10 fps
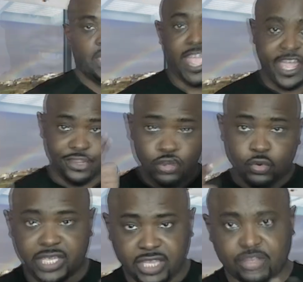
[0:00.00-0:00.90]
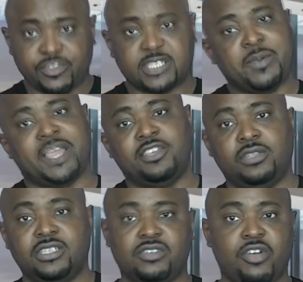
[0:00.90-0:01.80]
and you'll get the respect you
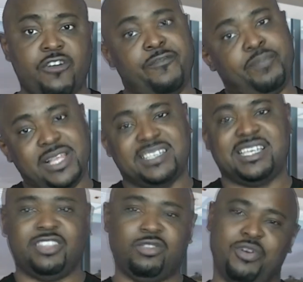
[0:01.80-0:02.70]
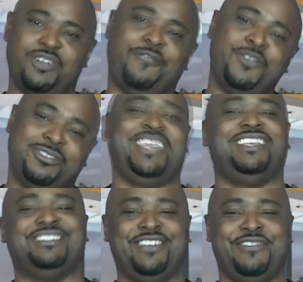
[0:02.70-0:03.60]
deserve, plus I'll throw in a few
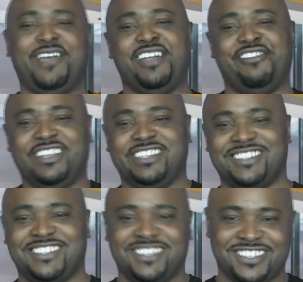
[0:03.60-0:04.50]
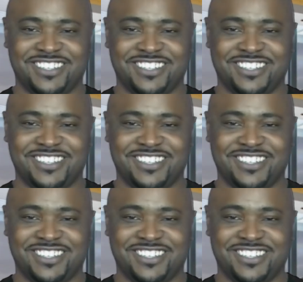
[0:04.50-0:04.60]
things for the veterans.